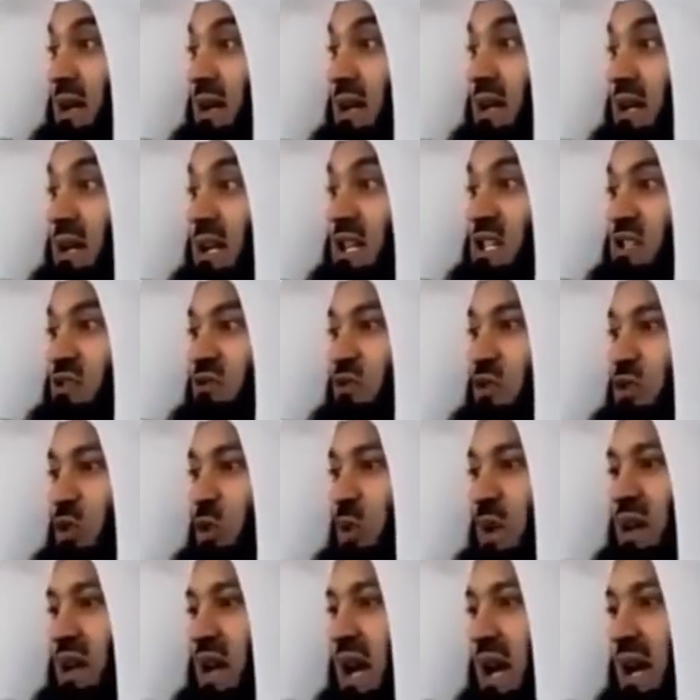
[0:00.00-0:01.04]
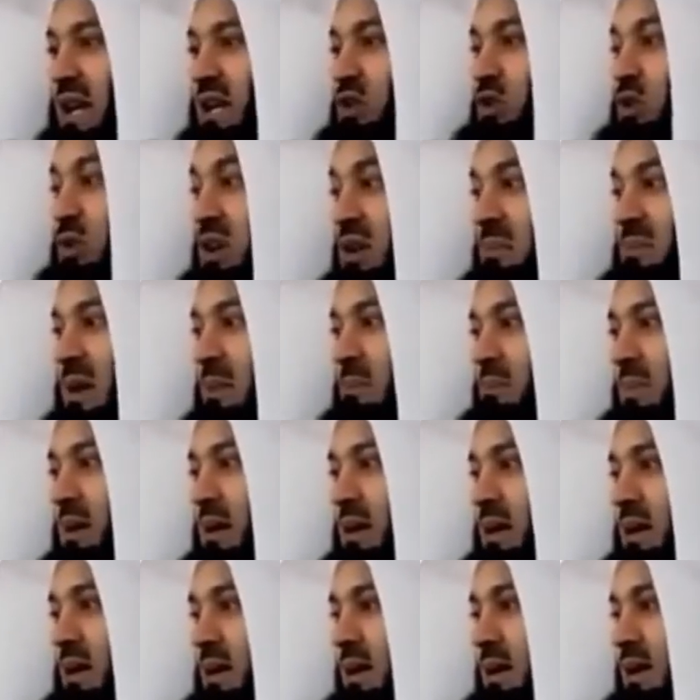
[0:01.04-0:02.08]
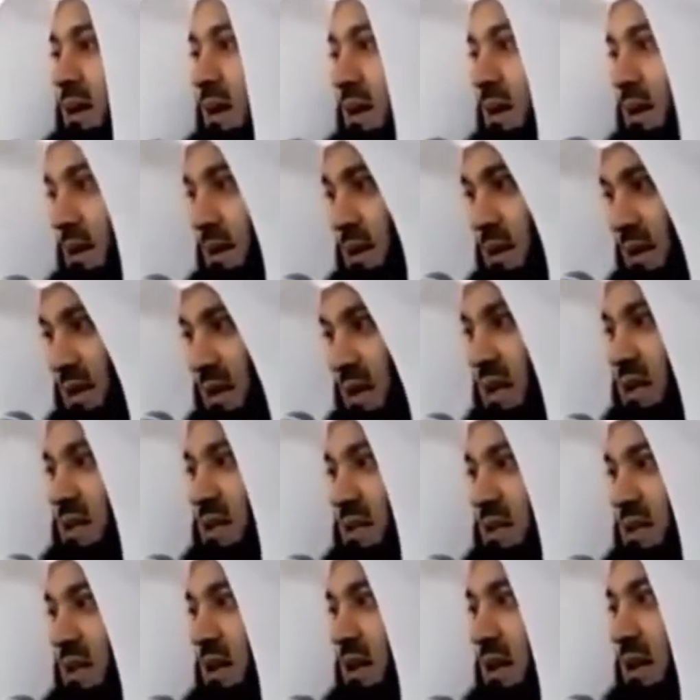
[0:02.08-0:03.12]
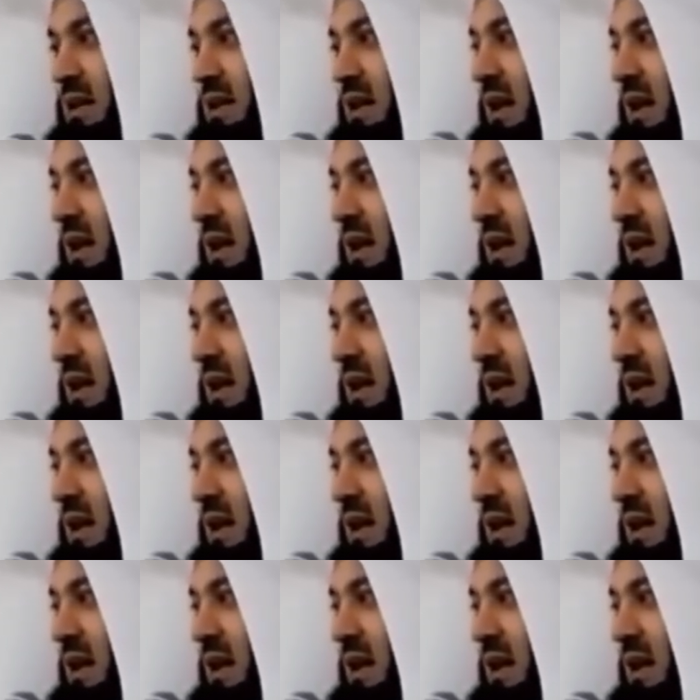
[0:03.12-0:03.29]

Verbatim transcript: is for you and I to remember that next year